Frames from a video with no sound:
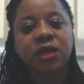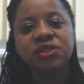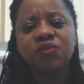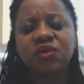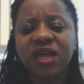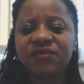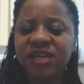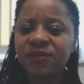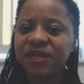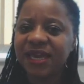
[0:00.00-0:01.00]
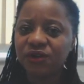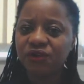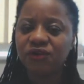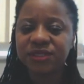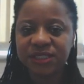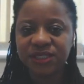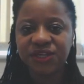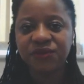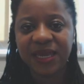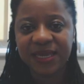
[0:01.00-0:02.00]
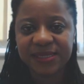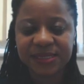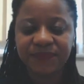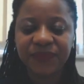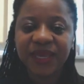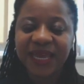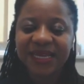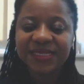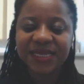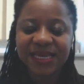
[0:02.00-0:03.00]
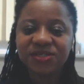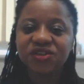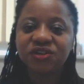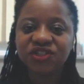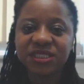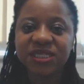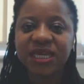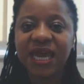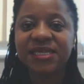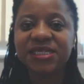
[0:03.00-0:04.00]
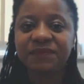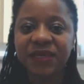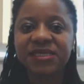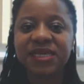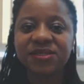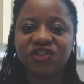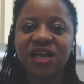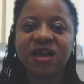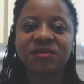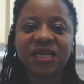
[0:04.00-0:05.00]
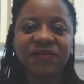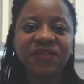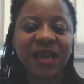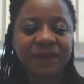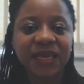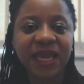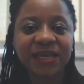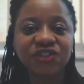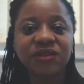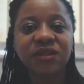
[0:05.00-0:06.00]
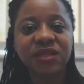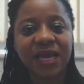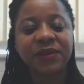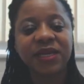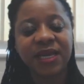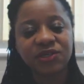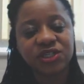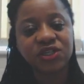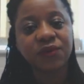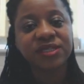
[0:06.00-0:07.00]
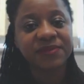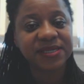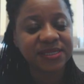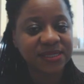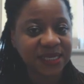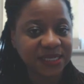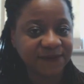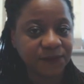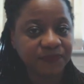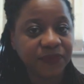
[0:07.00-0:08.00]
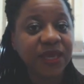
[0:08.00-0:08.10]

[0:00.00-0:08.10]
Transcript: So what I really want to get across to you is, it is not just the case that because there's a child in the application that the application is going to be successful.